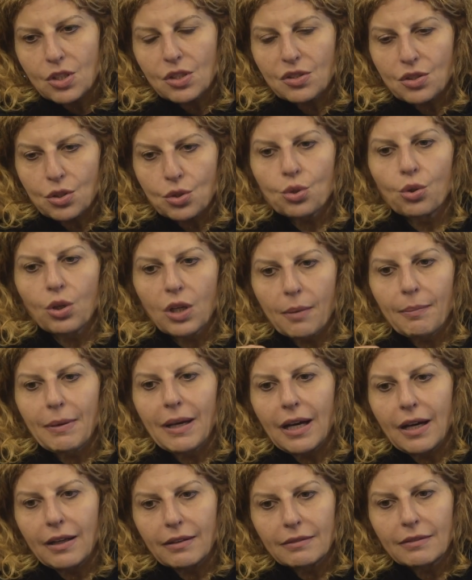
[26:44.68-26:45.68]
just to talk
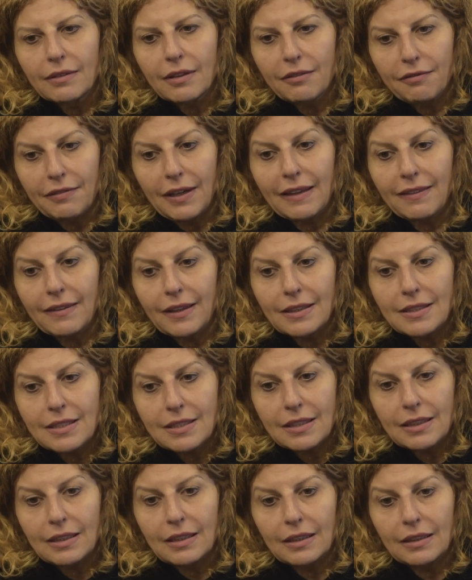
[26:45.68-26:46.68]
about the fact
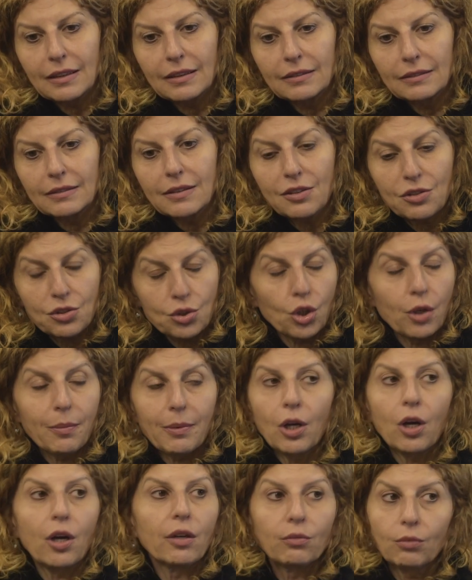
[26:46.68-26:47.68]
that the story
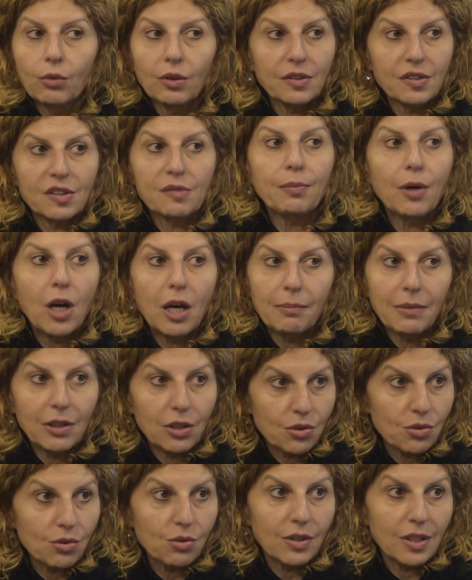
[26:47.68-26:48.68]
behind what inspired
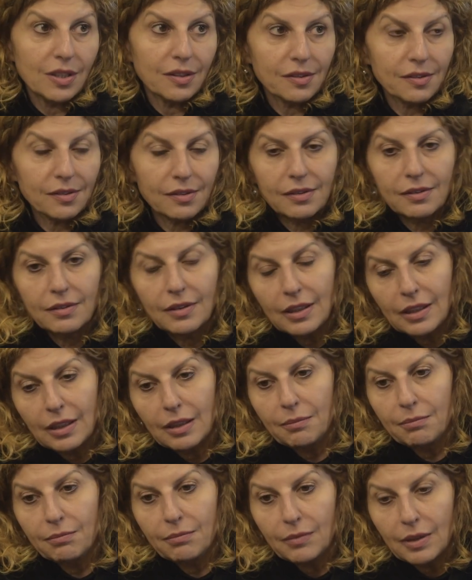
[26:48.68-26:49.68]
me to do this,
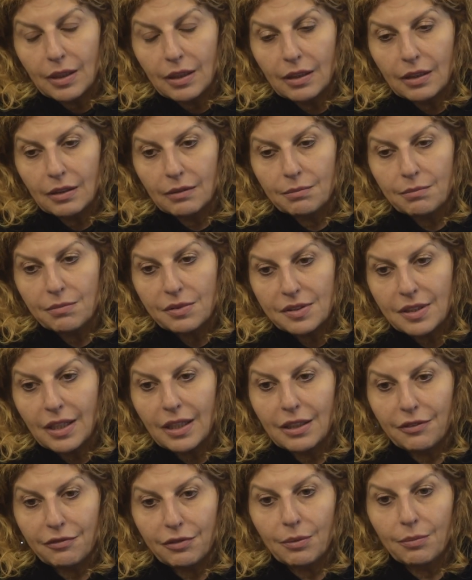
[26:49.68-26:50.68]

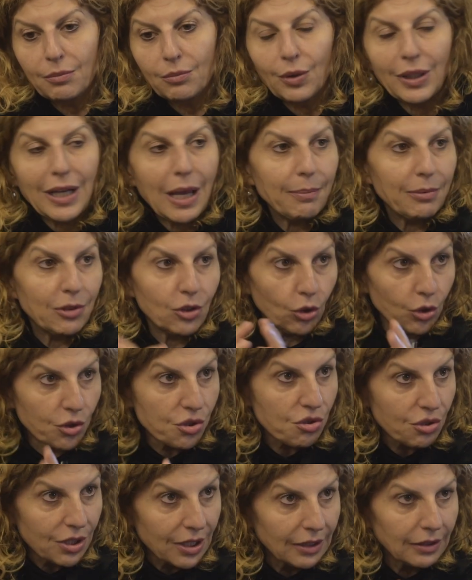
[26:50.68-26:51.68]
starting from what happened in
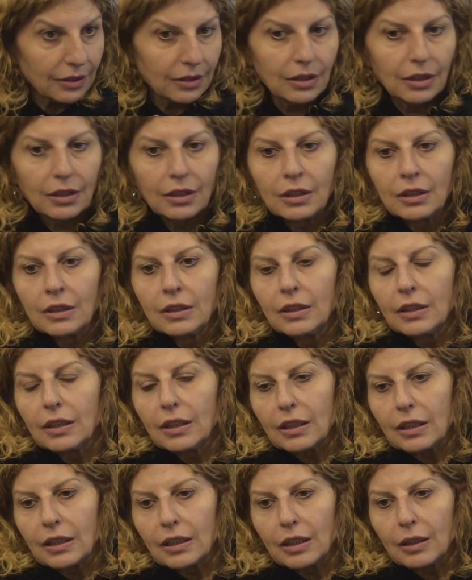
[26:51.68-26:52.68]
Austria,
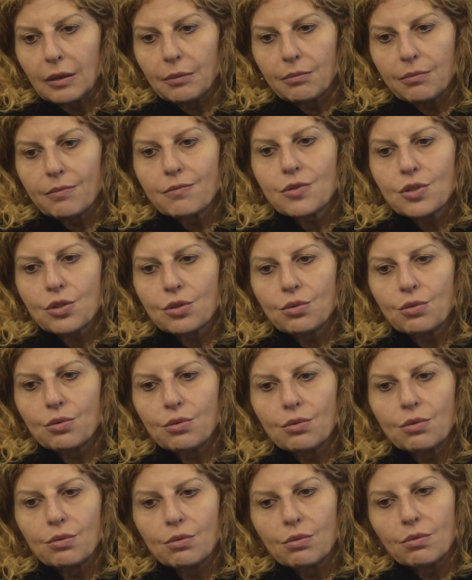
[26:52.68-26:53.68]

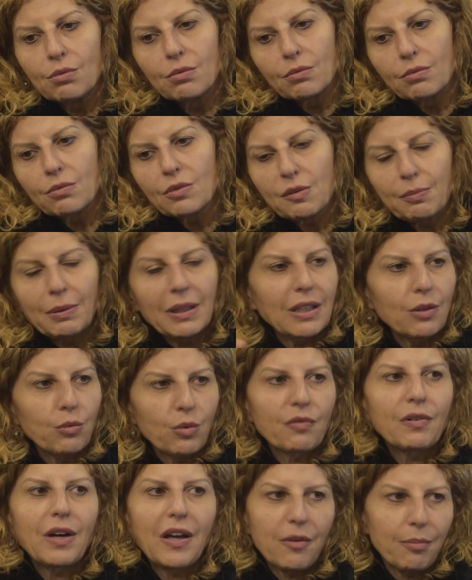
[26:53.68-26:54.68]
to speaking
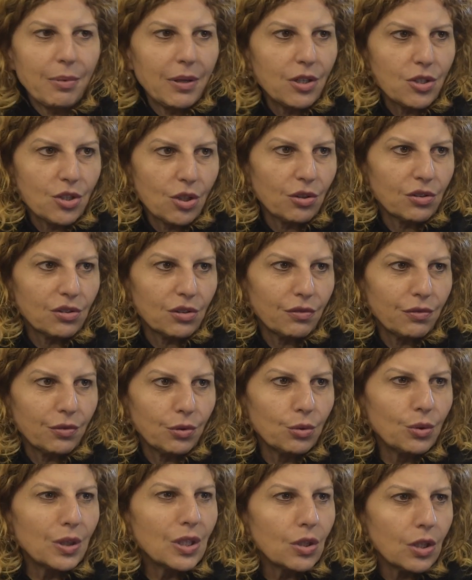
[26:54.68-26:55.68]
with Father Peter Joseph,
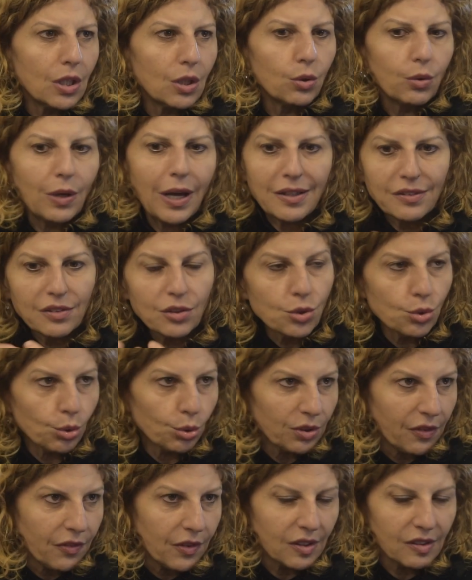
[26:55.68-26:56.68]
who has
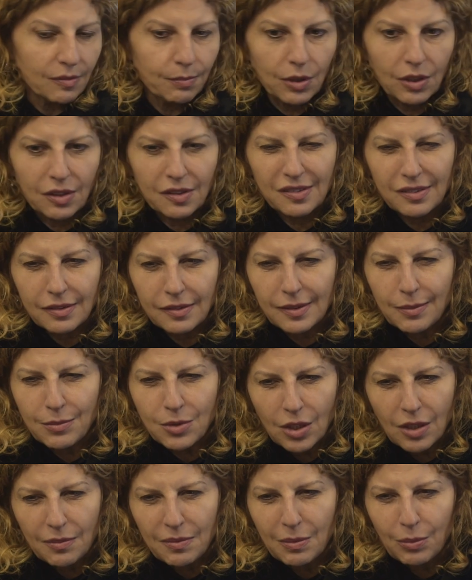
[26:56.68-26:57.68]
endorsed this, because
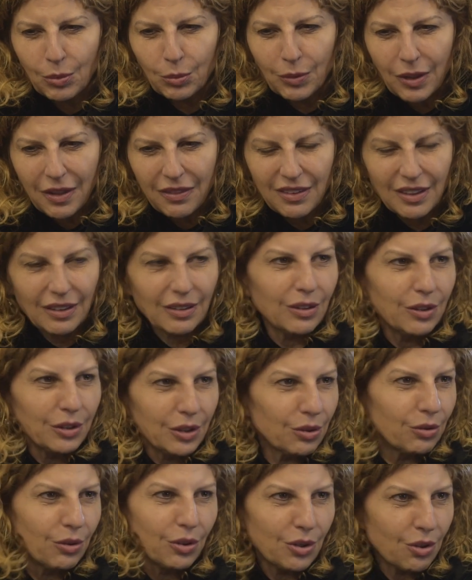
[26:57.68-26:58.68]
sometimes people might think, oh,
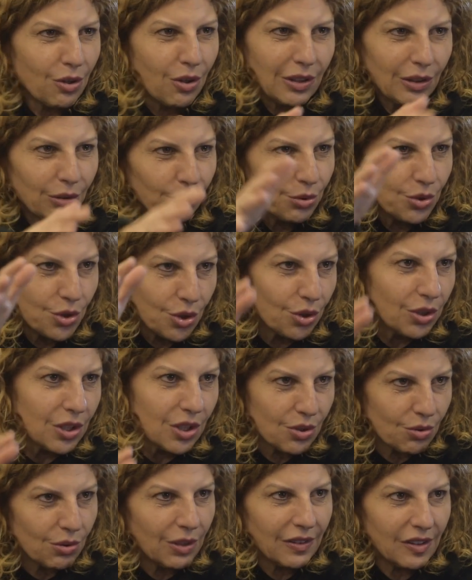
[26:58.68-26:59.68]
you're on your own little
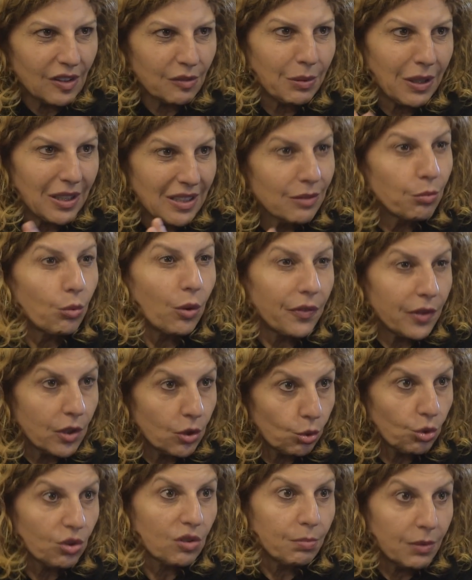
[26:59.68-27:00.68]
journey doing this, but I did want the
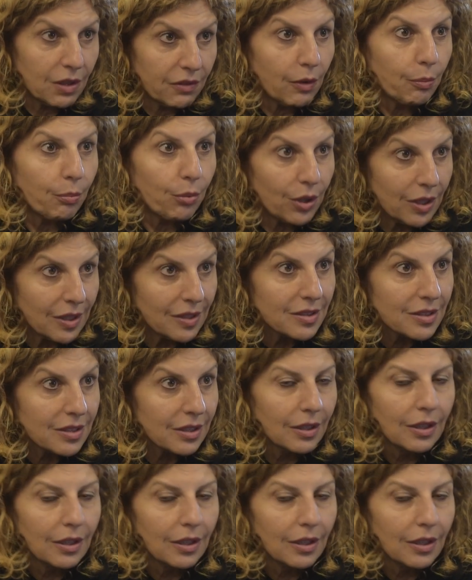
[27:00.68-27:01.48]
endorsement of a priest.